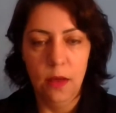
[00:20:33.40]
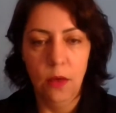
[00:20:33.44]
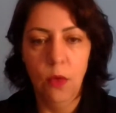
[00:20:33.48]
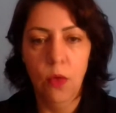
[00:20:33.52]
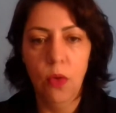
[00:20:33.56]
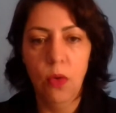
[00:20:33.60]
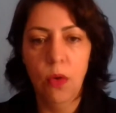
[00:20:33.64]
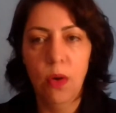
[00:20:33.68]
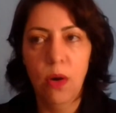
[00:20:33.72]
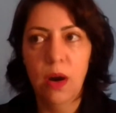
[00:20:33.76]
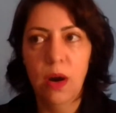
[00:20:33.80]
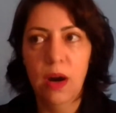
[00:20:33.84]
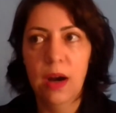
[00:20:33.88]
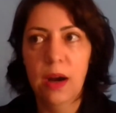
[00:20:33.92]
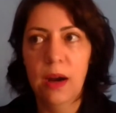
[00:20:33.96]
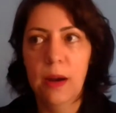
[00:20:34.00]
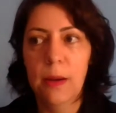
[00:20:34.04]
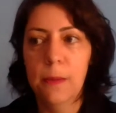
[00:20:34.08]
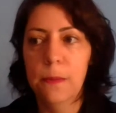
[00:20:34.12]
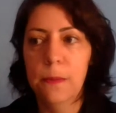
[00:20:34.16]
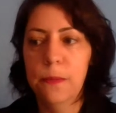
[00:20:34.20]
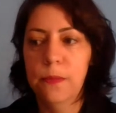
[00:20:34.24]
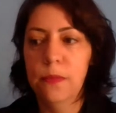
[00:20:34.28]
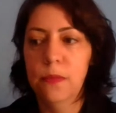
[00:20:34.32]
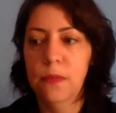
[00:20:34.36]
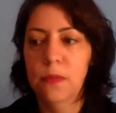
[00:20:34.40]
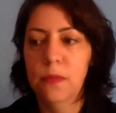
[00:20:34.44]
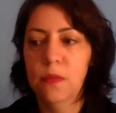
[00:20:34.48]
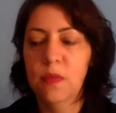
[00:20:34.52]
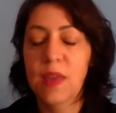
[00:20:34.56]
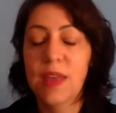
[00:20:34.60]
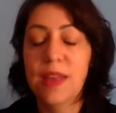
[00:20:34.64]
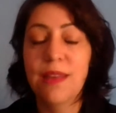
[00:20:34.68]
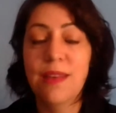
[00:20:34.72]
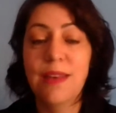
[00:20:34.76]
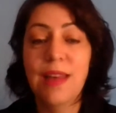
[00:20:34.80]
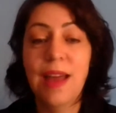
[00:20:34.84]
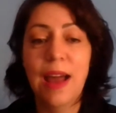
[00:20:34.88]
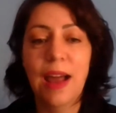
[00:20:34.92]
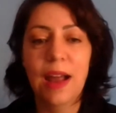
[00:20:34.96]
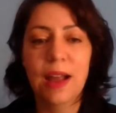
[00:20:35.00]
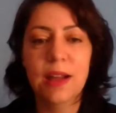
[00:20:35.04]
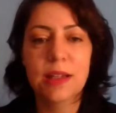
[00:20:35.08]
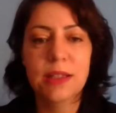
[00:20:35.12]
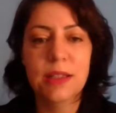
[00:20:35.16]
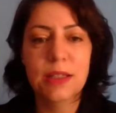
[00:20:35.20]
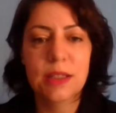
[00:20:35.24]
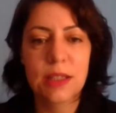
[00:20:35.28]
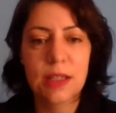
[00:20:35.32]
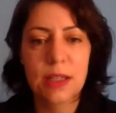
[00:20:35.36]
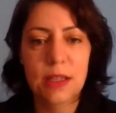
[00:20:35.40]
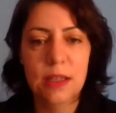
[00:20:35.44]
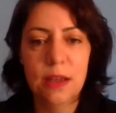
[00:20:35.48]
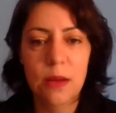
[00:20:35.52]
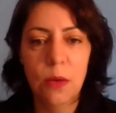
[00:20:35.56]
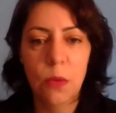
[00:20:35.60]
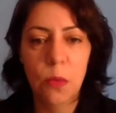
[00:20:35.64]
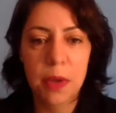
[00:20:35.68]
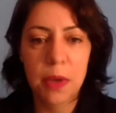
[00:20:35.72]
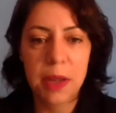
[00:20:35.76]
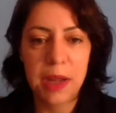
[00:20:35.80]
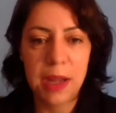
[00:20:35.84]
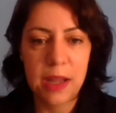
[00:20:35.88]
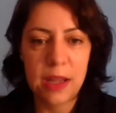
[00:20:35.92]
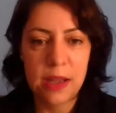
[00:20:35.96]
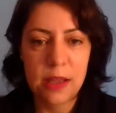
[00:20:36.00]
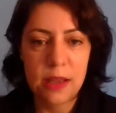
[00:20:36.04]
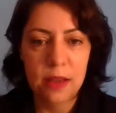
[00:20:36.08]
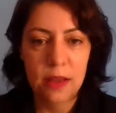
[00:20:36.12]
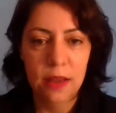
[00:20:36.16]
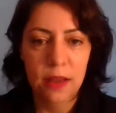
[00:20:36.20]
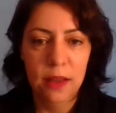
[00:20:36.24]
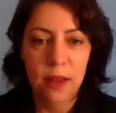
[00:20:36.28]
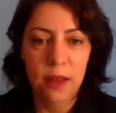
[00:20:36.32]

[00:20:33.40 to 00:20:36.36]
or can act in a way